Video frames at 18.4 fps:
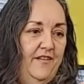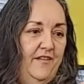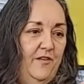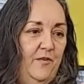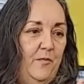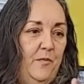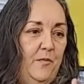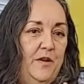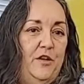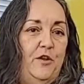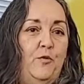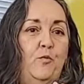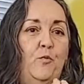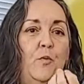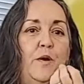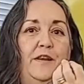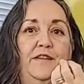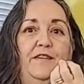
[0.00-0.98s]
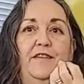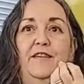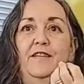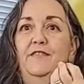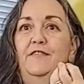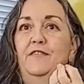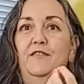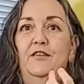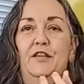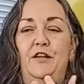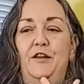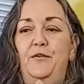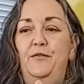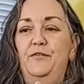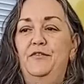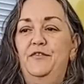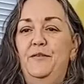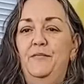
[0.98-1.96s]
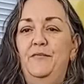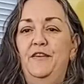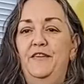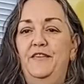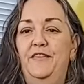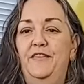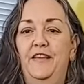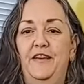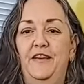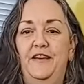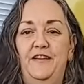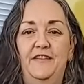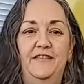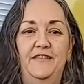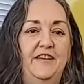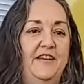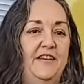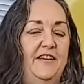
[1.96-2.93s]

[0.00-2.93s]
When you witness, something that is